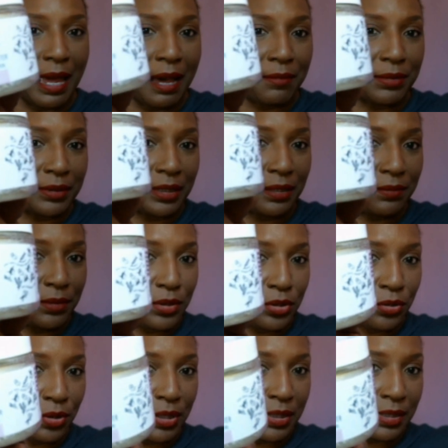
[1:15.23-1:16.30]
I was given a
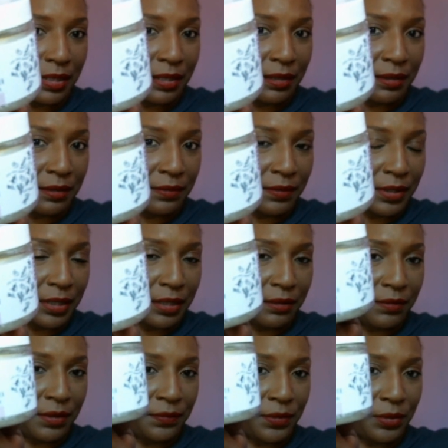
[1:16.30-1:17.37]
choice of
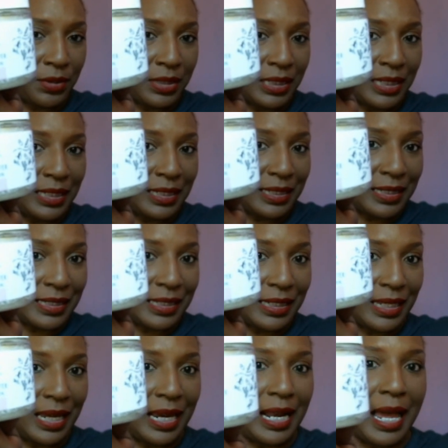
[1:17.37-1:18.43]
a few scents,
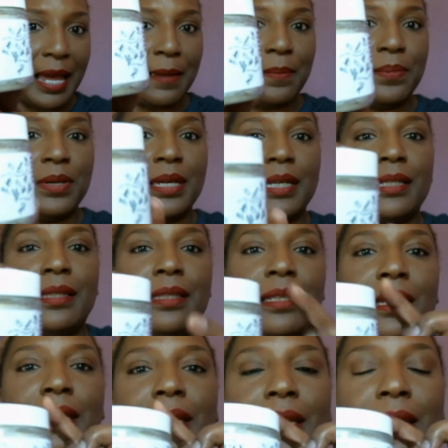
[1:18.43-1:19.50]
and I picked
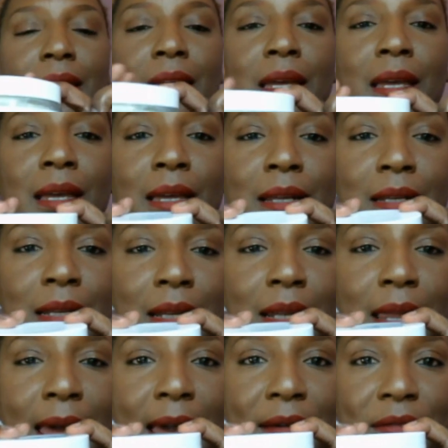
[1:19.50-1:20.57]
the
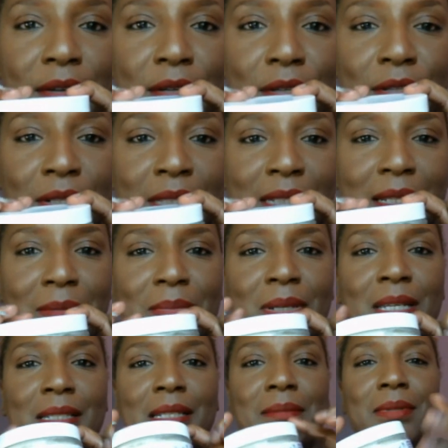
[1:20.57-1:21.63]
lavender scent
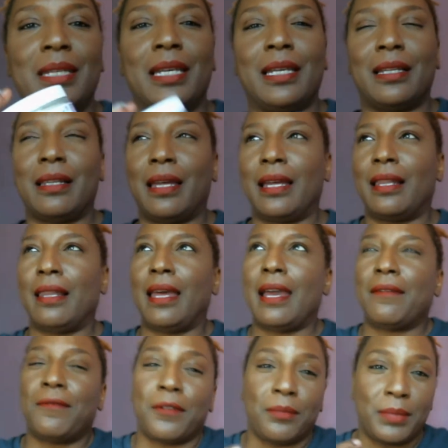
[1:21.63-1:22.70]
because I'm thinking
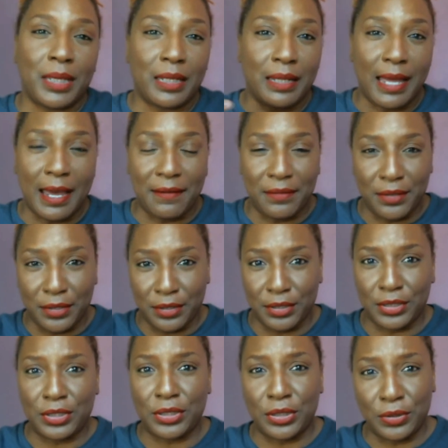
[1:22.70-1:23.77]
like for me lavender
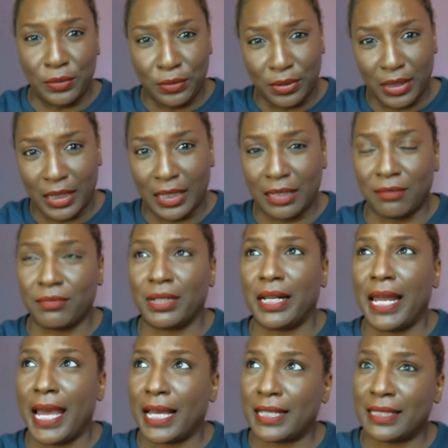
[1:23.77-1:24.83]
is soothing,
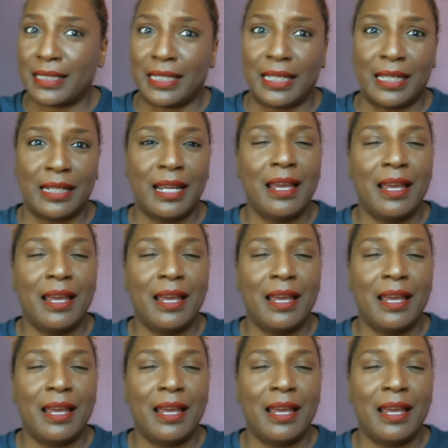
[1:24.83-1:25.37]
relaxing.